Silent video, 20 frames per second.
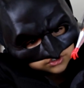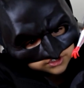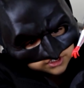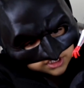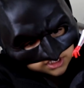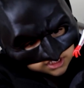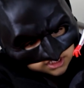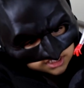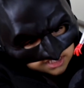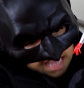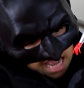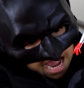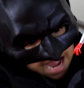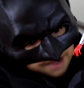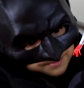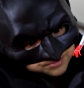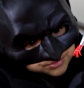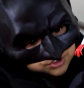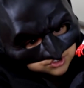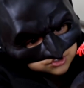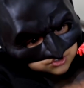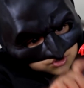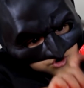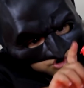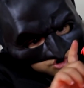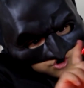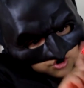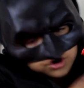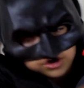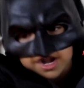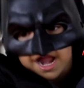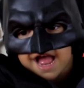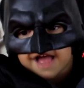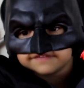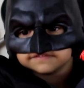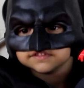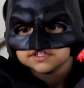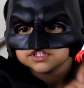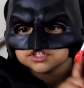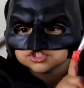kneecaps are
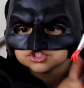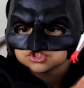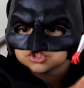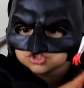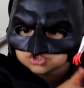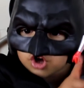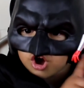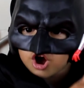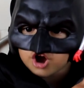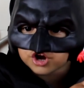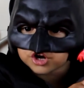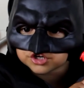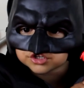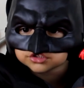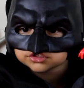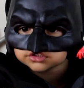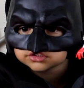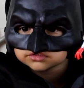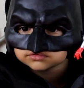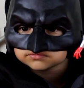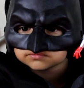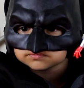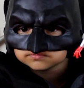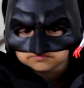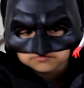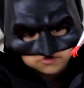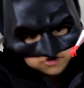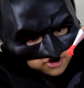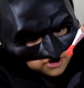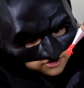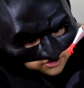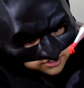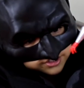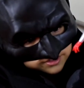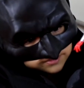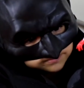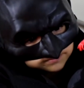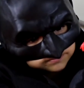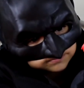have stars on it.